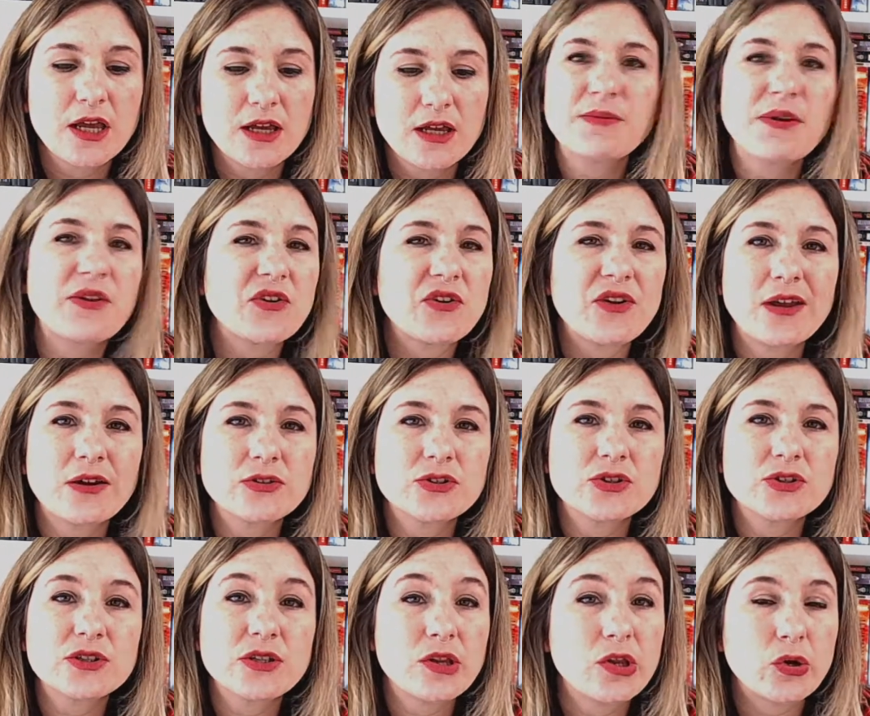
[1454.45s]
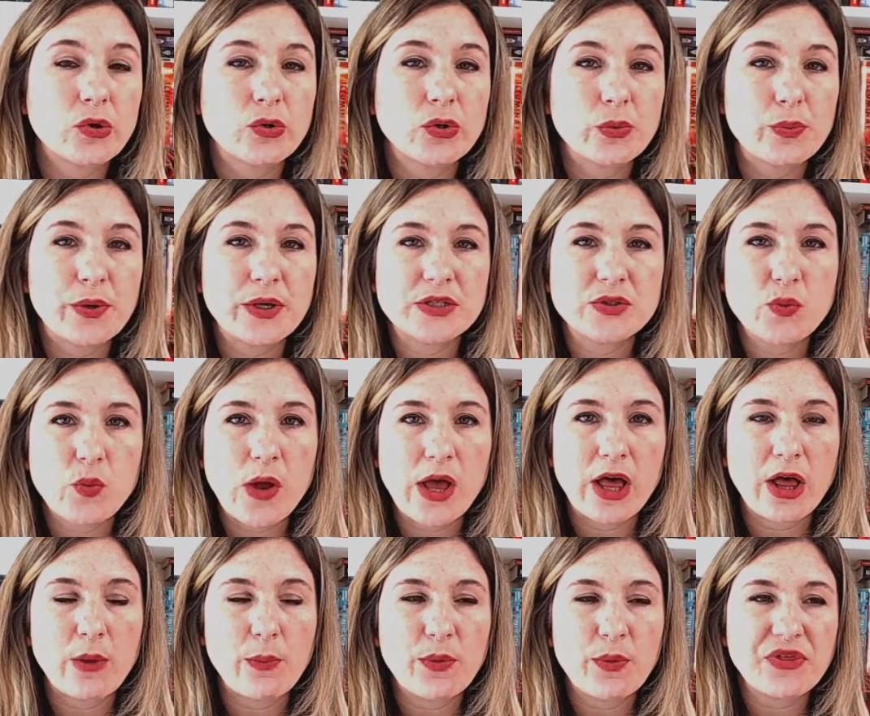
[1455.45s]
There's some other characters in their group
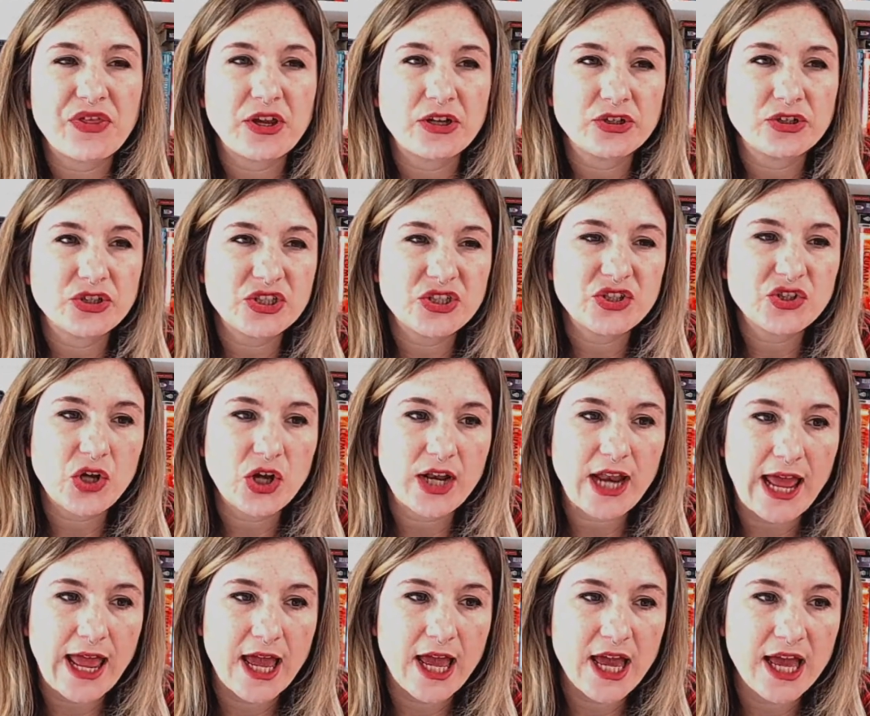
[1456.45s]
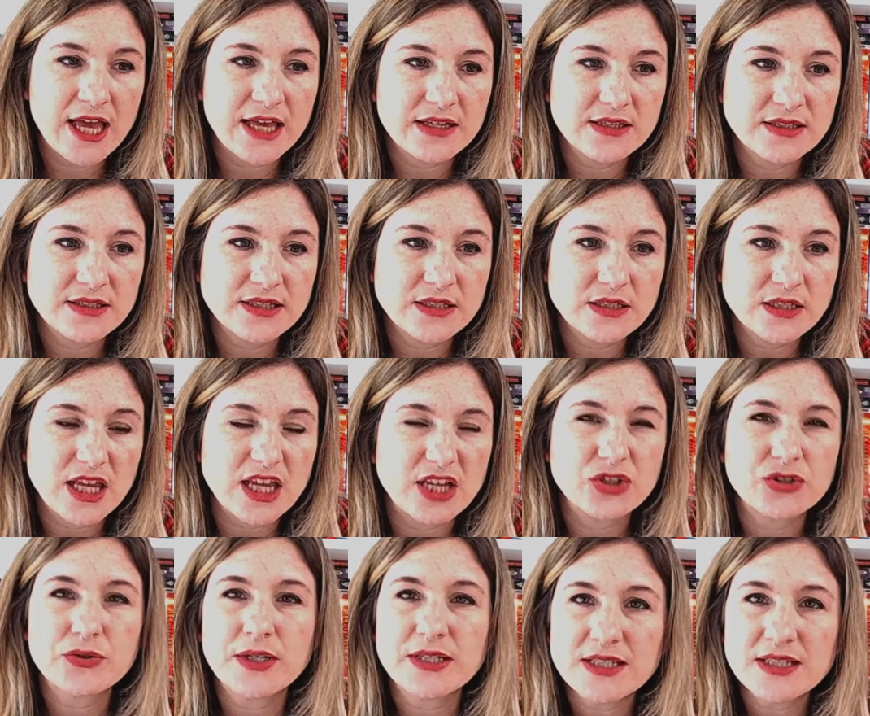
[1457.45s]
as well, but they're just not as
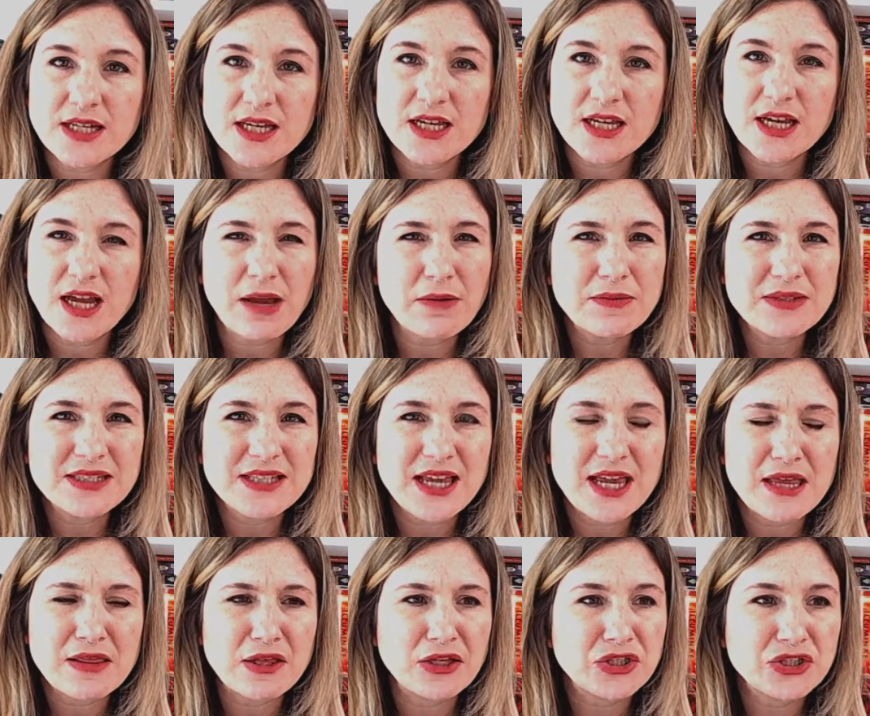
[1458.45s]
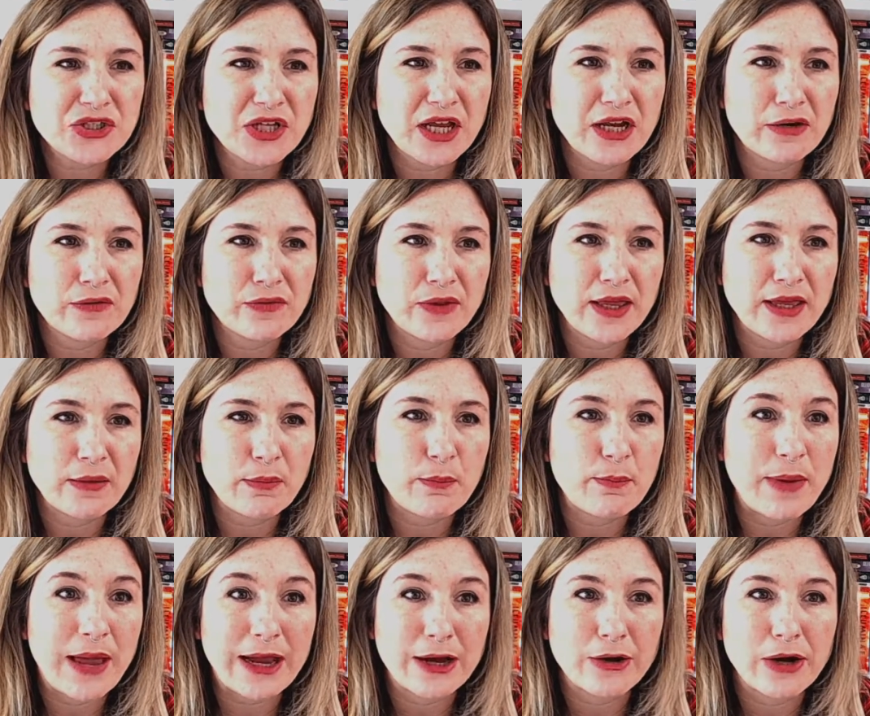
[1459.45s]
interesting, I would say. They just kind of
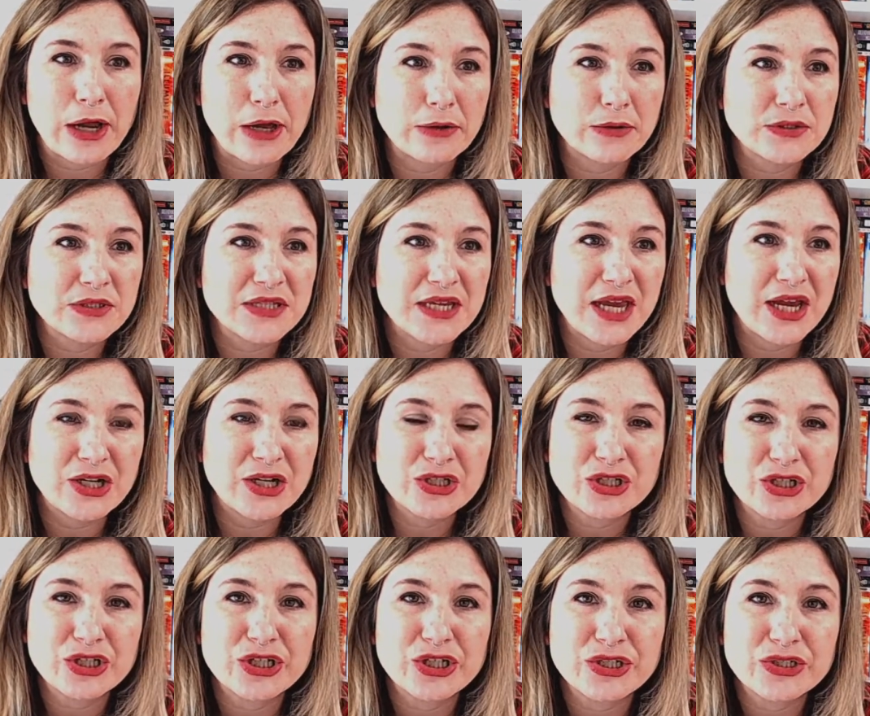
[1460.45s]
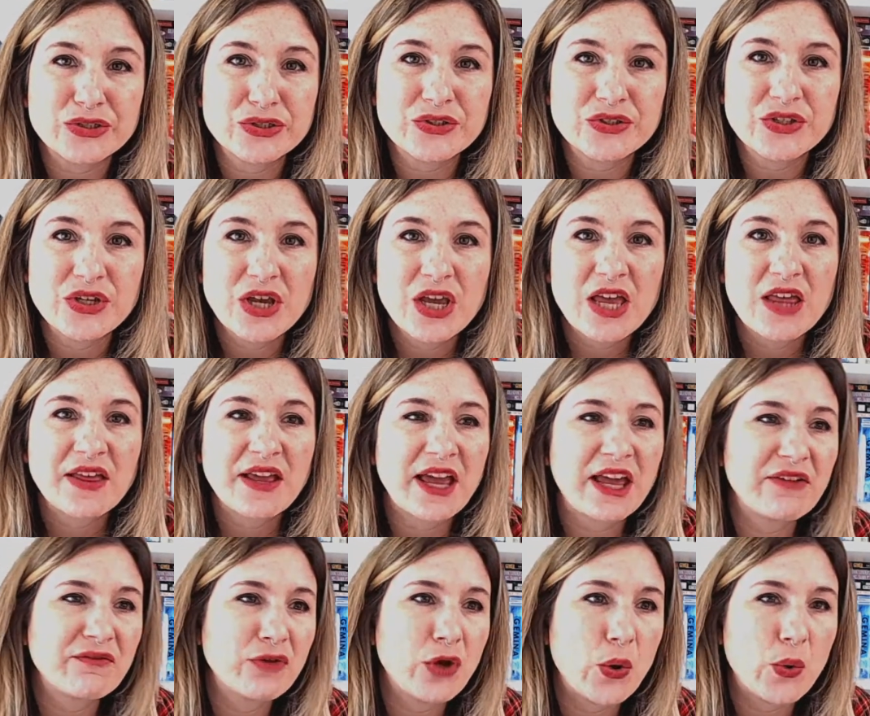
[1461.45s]
like background characters,
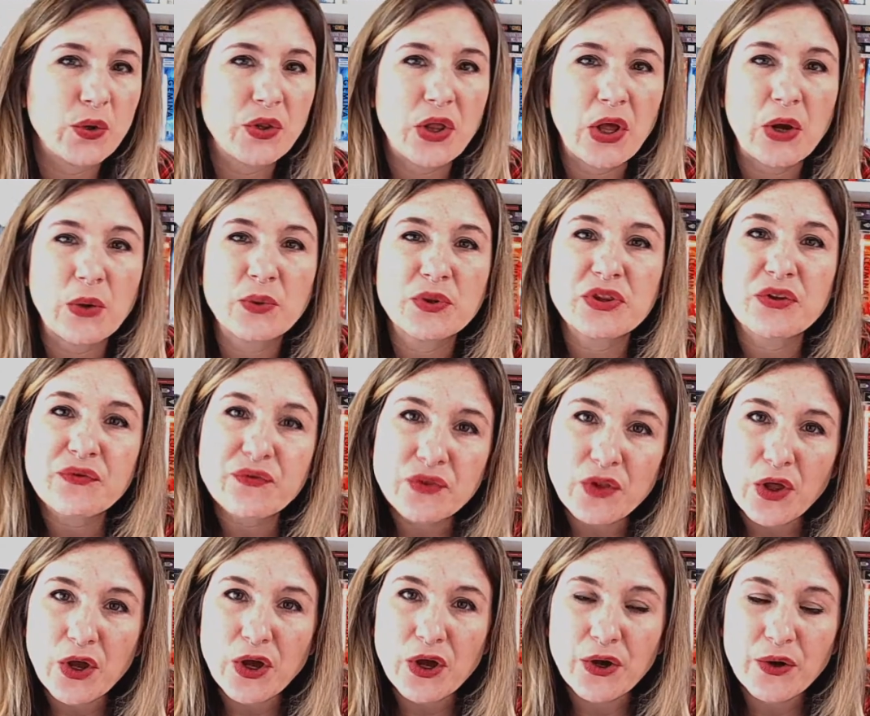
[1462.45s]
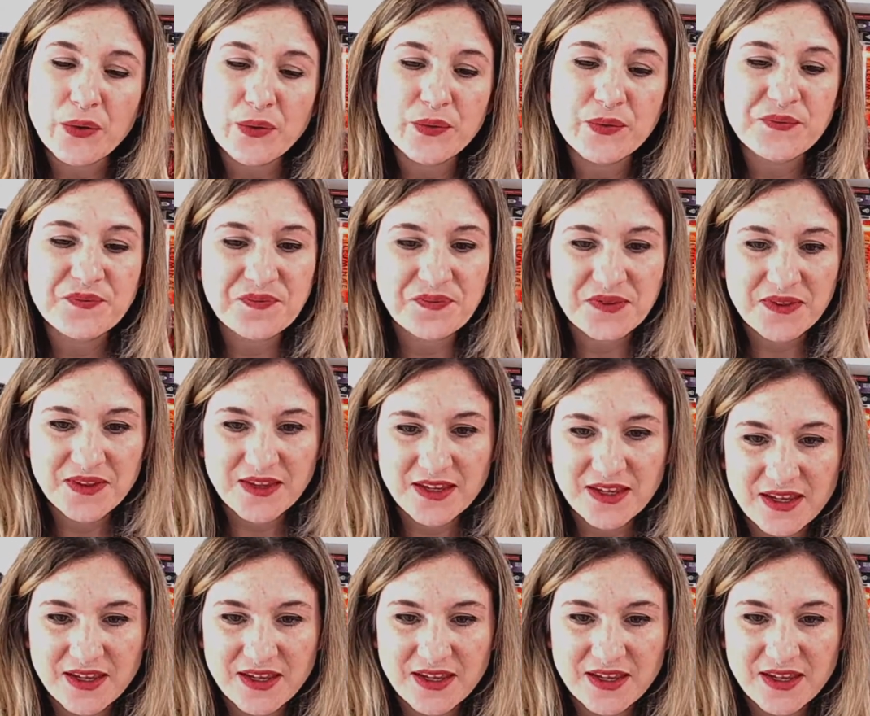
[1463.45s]
kind of go along with the flow.